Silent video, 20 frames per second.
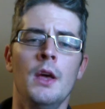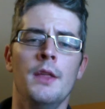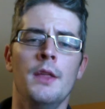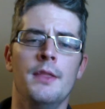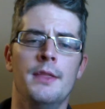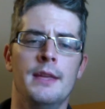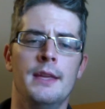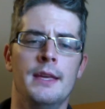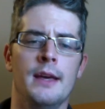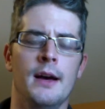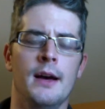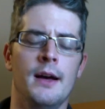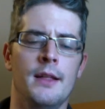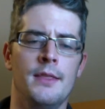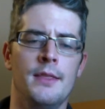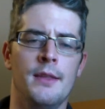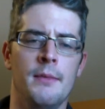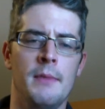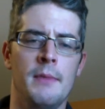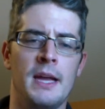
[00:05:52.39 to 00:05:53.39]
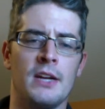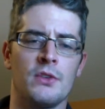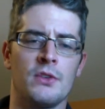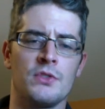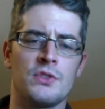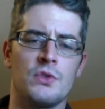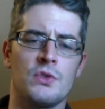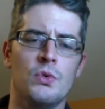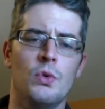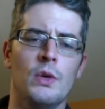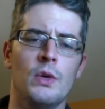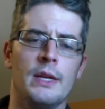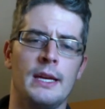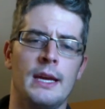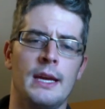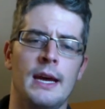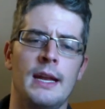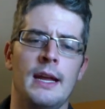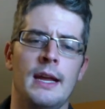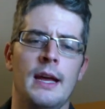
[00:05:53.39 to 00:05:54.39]
the uh, the medical school and
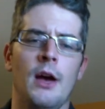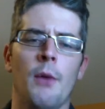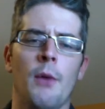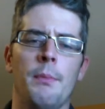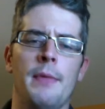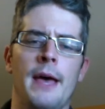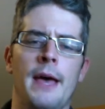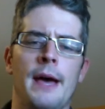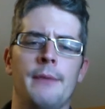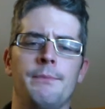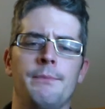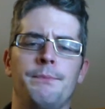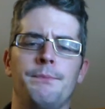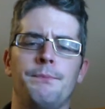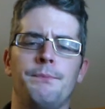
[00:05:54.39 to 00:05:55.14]
kind of help that